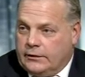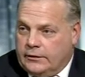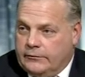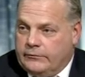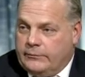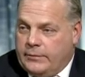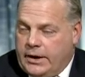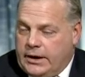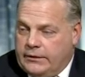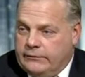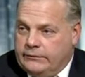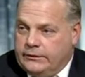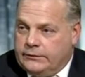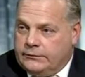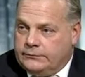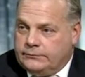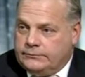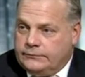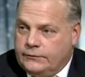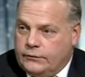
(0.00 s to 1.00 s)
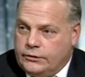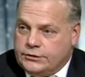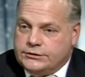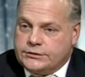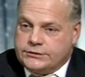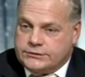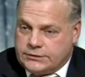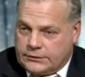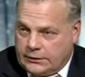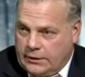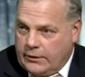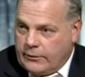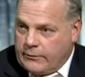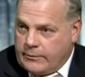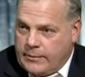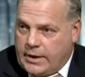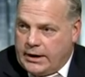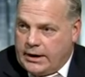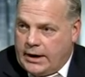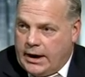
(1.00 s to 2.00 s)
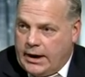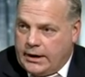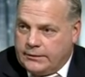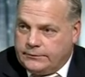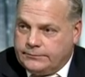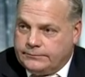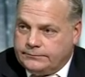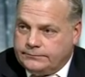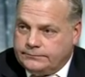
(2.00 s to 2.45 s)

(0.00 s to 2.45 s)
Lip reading: of Bayview, which is in Lower Manhattan.